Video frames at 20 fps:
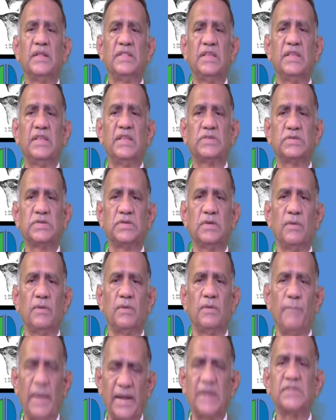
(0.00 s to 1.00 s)
These
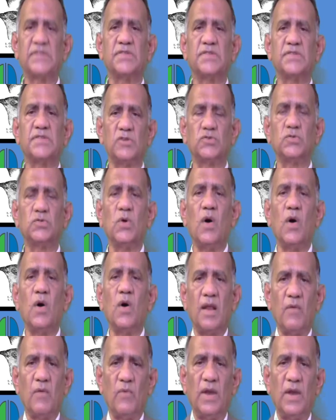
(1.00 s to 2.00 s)
maggots also
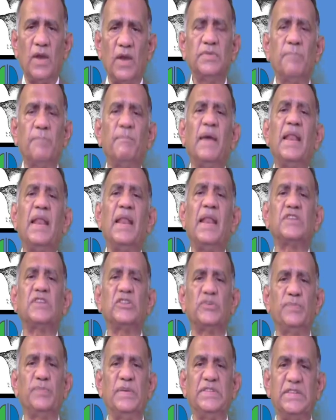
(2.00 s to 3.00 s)
are one of the
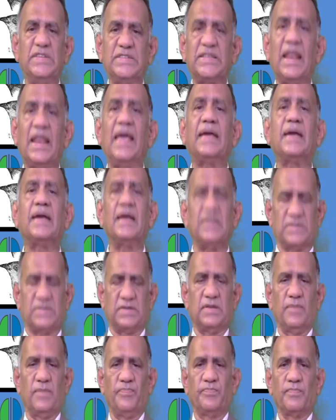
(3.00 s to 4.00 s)
biological species like
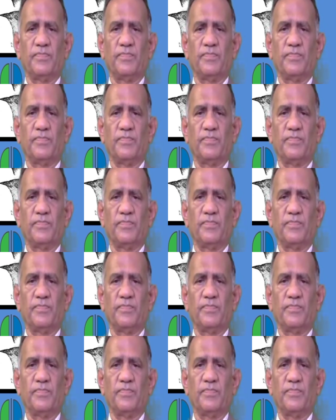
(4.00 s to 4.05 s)
us.